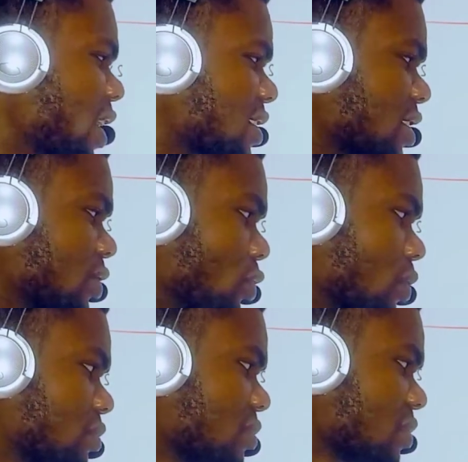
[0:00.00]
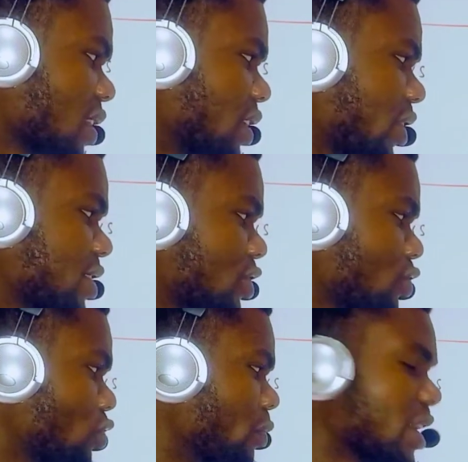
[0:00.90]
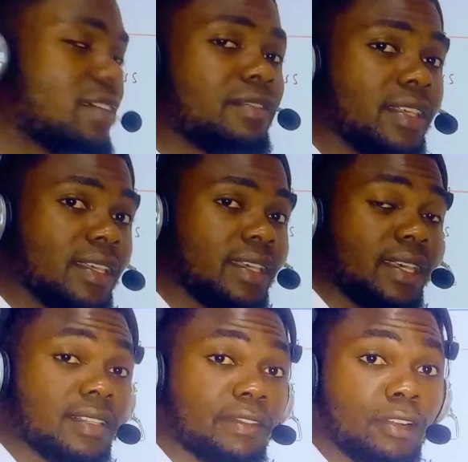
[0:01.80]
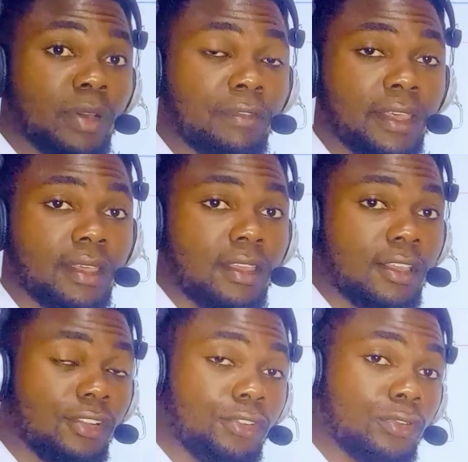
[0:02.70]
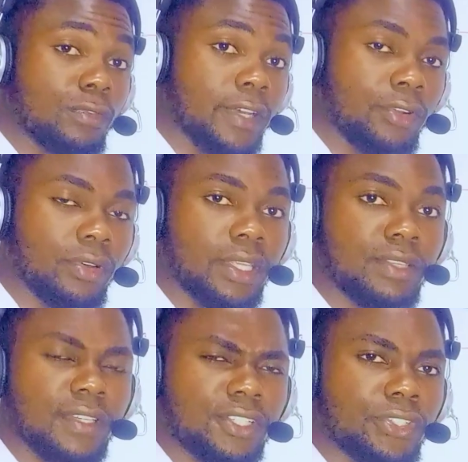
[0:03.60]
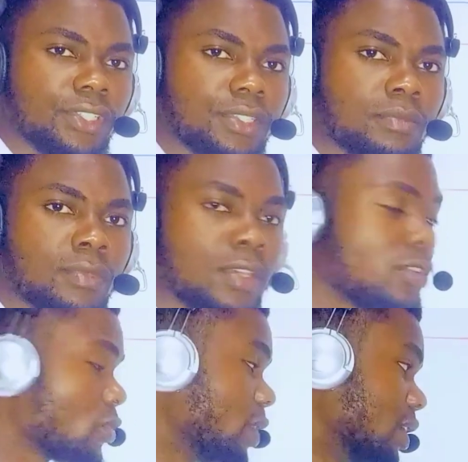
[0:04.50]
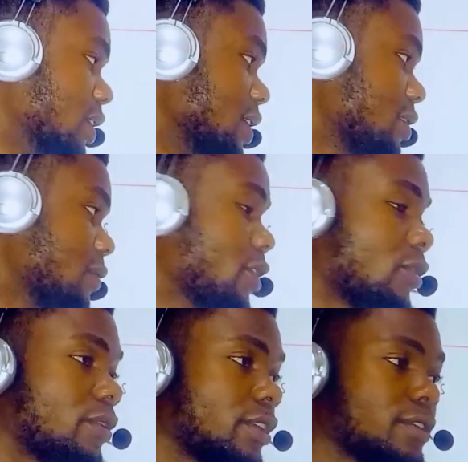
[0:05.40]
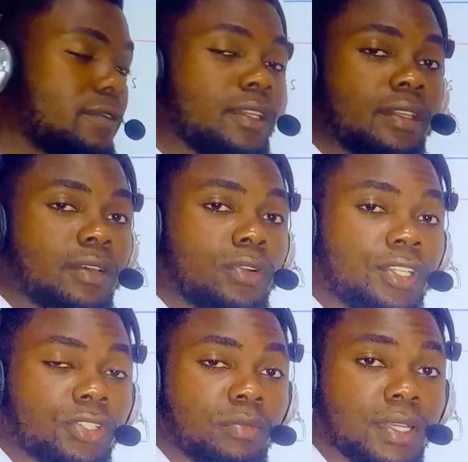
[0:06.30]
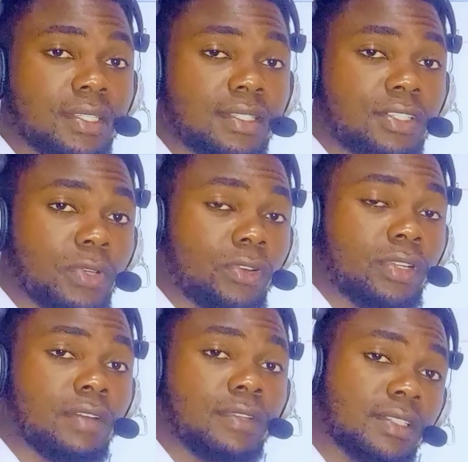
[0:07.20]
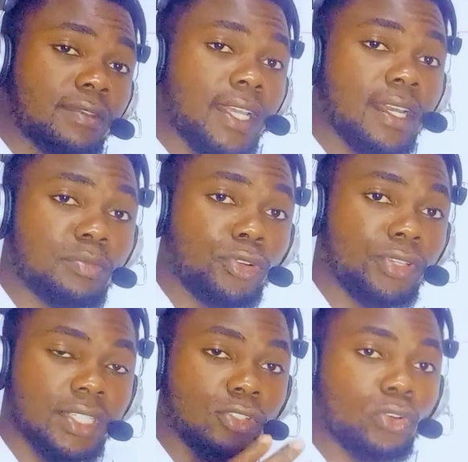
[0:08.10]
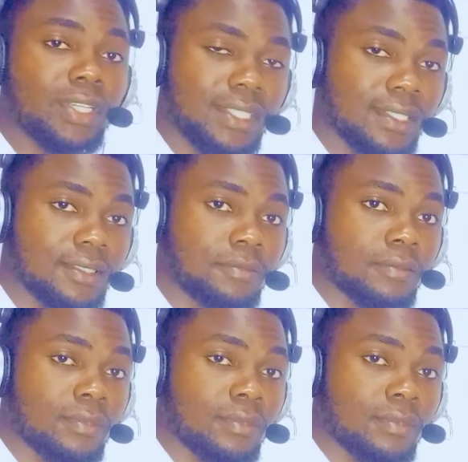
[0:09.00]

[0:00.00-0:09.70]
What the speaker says: Ray's syndrome, in Ray's syndrome, you're having encephalopathy due to viral infections. So when this condition persists, we are going to have these viruses producing toxins.